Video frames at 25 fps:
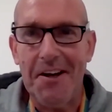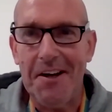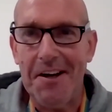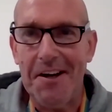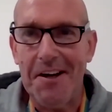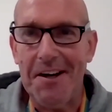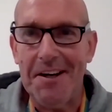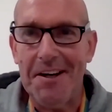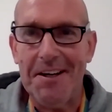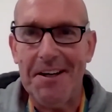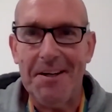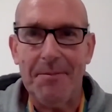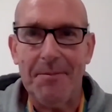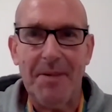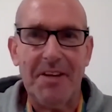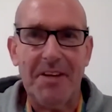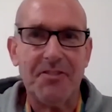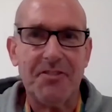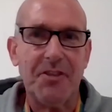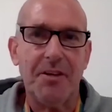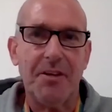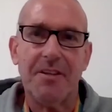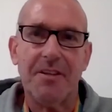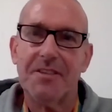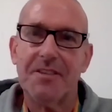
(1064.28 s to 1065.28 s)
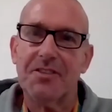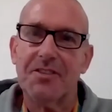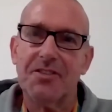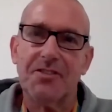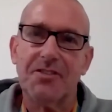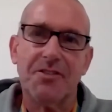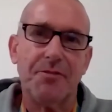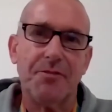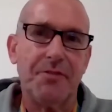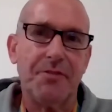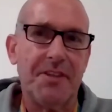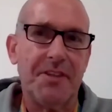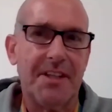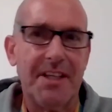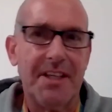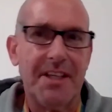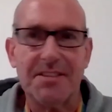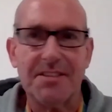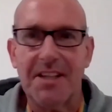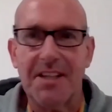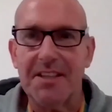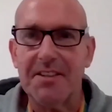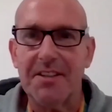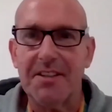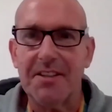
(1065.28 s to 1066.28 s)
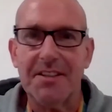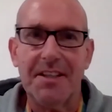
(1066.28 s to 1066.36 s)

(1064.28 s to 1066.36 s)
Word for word: uh, um, I did stuff for the kids like